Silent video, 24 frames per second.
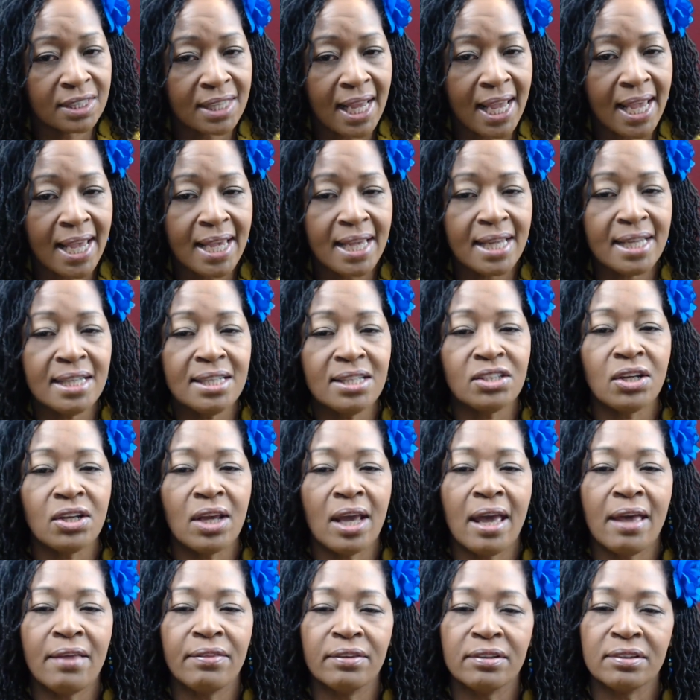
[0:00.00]

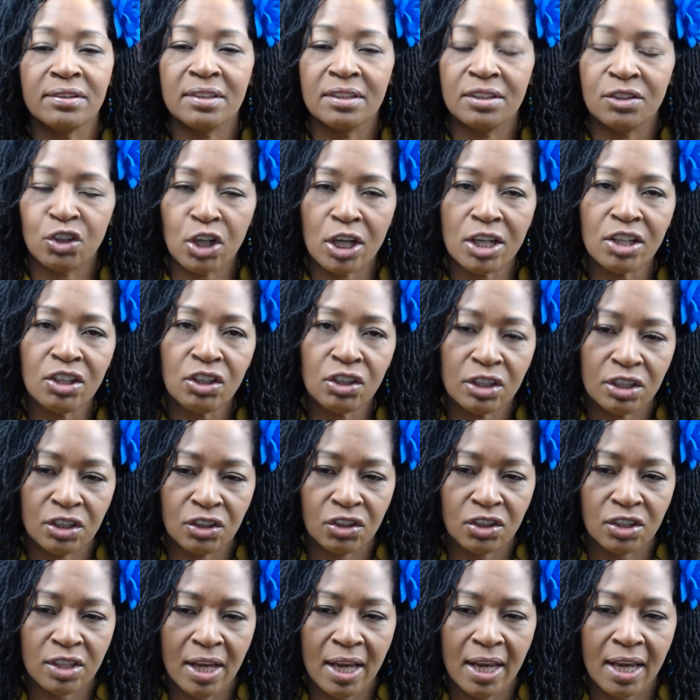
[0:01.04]
stage and the
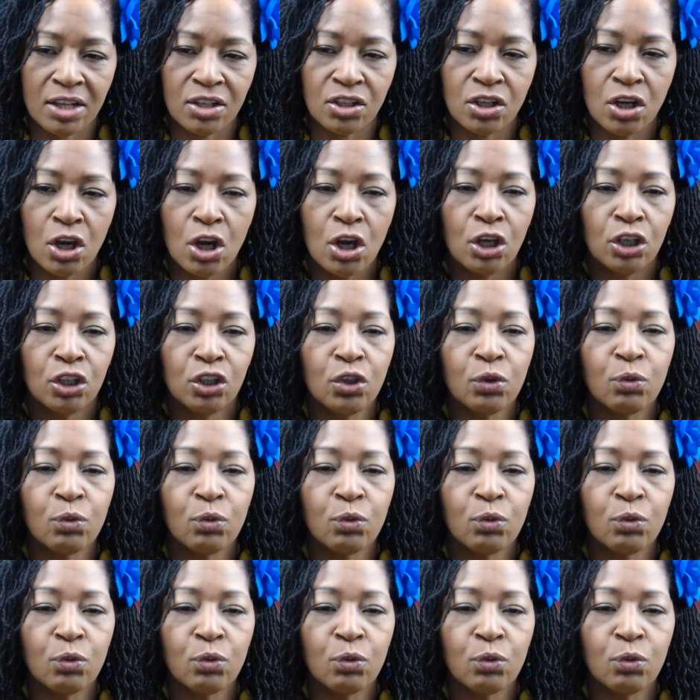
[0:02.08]
suggestion stage,